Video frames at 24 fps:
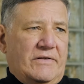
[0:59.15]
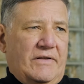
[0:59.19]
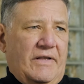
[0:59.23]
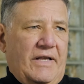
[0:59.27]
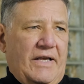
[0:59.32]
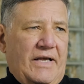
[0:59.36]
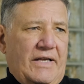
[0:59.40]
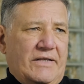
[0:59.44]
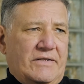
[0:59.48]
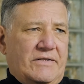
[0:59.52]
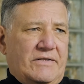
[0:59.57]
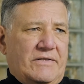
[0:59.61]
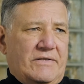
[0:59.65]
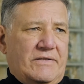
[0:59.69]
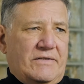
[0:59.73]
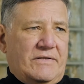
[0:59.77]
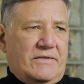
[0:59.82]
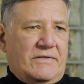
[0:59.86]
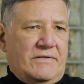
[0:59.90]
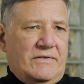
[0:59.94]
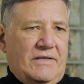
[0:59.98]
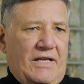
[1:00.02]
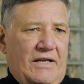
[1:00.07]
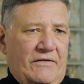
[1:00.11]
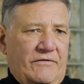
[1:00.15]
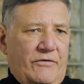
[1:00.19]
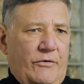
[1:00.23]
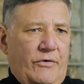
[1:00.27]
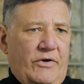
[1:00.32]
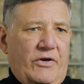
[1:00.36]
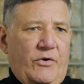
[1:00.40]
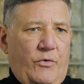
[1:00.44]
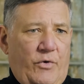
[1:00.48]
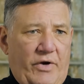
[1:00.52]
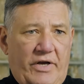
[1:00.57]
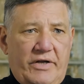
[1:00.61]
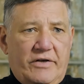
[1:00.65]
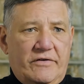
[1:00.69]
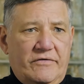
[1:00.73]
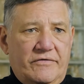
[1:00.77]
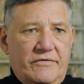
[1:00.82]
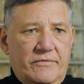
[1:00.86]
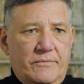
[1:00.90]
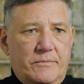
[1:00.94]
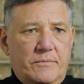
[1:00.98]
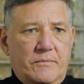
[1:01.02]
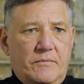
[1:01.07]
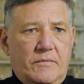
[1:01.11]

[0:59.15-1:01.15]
that's not very creative.